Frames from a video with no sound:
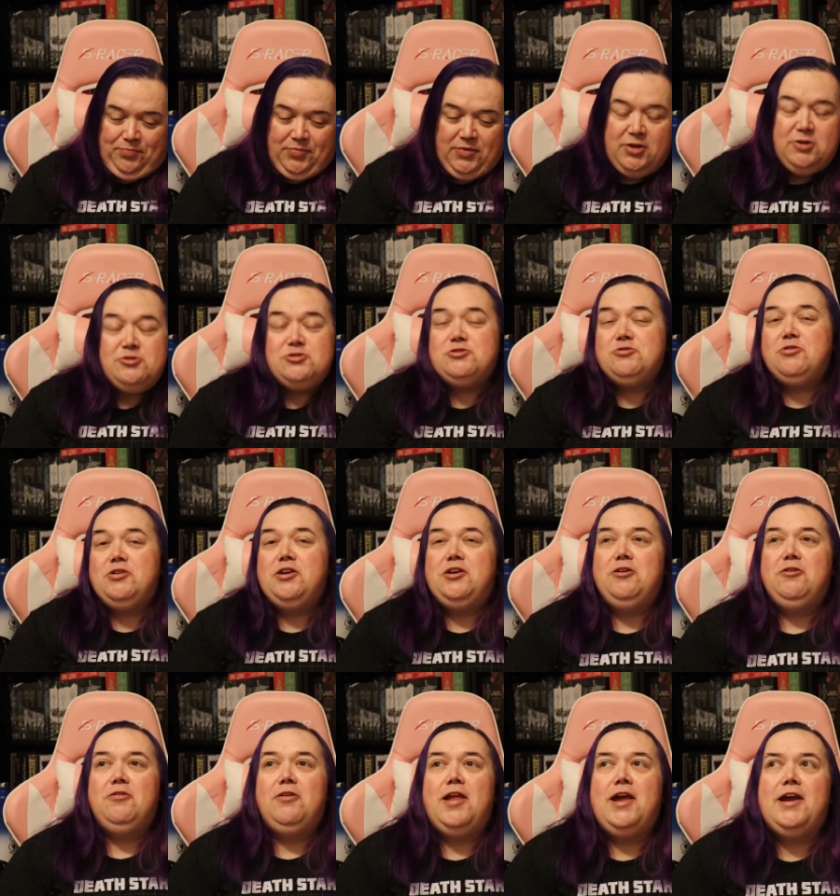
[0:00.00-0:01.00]
usually
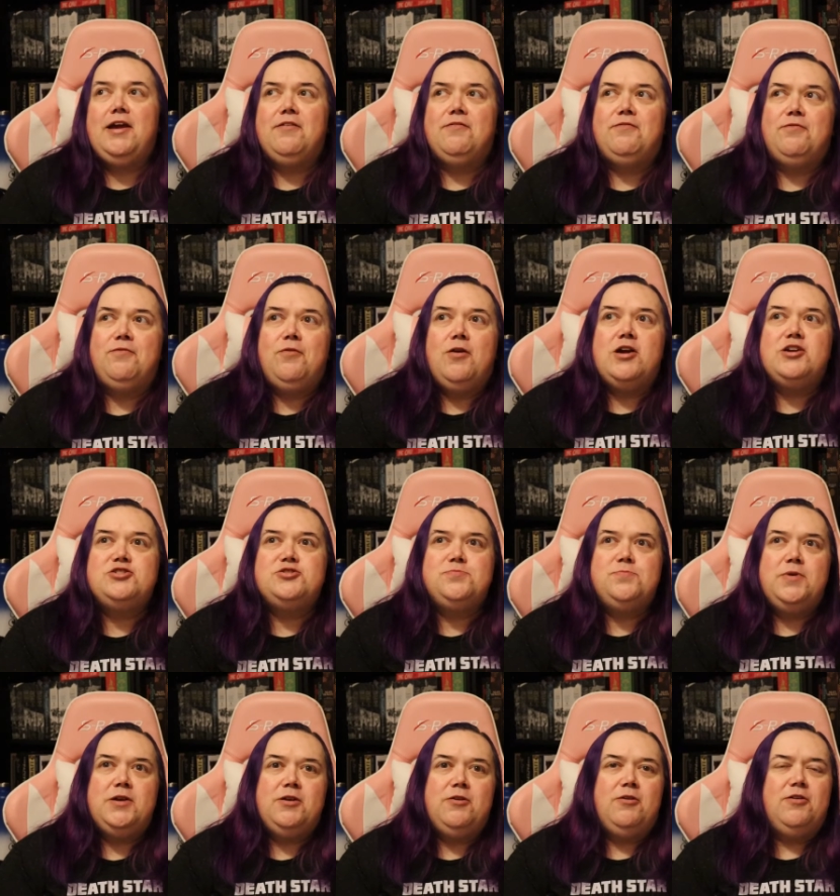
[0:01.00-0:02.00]
you're like a
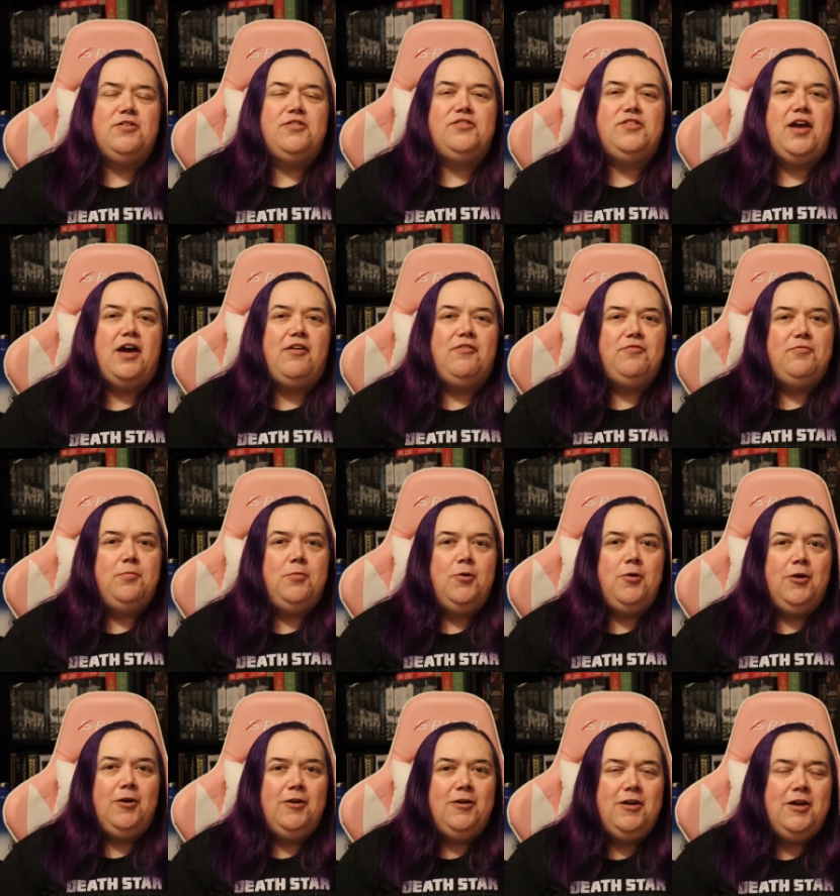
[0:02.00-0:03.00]
freshman or a
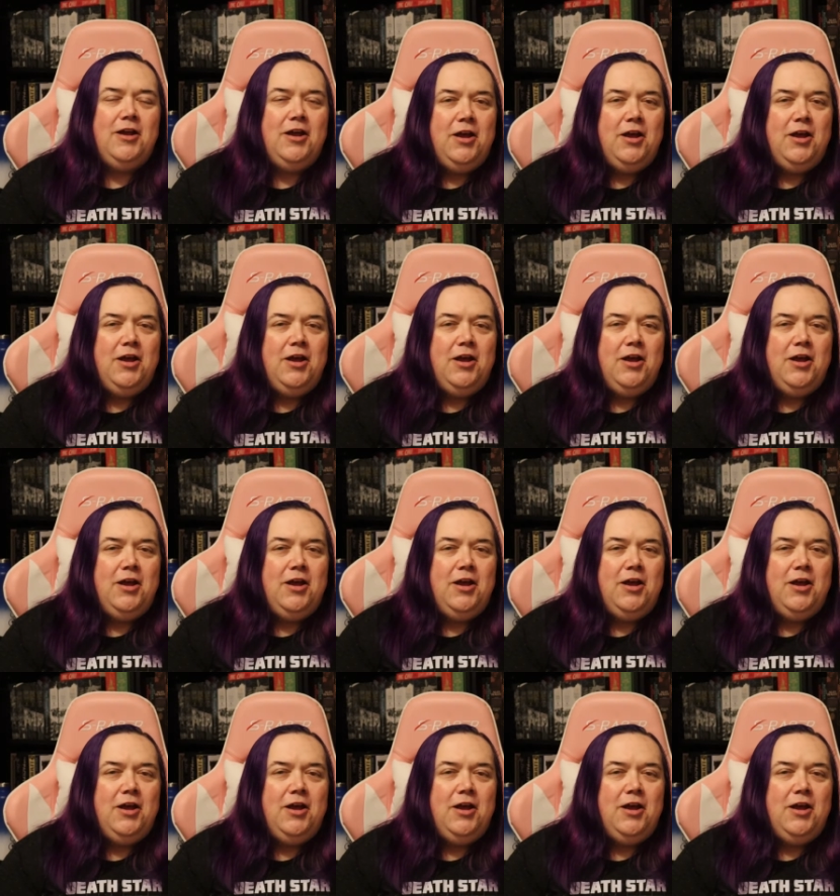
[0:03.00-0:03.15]
sophomore